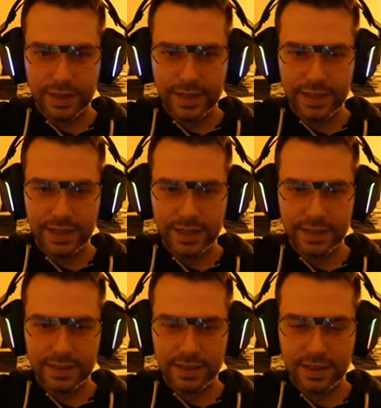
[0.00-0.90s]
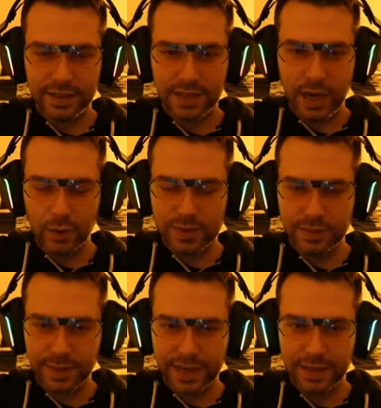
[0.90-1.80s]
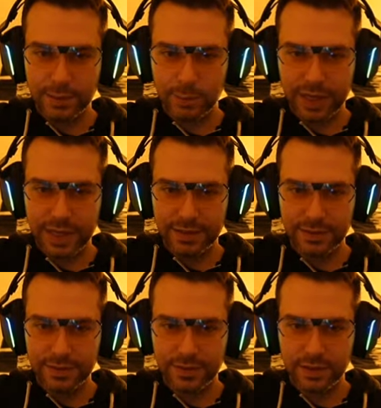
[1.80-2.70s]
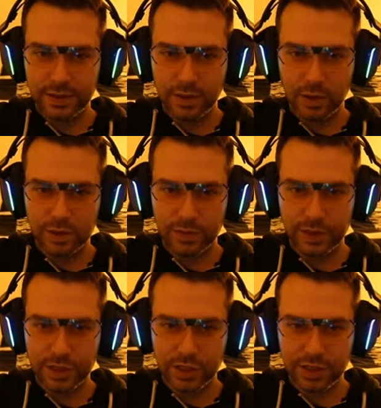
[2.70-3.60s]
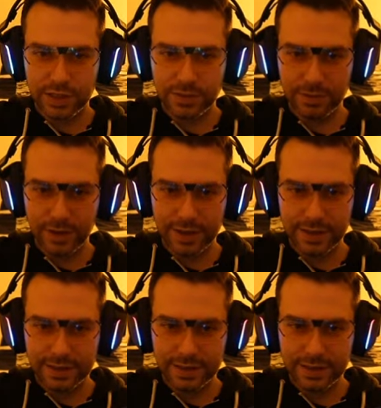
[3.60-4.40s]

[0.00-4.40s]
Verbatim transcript: It is a Scouts Mail with lots of initiative, right?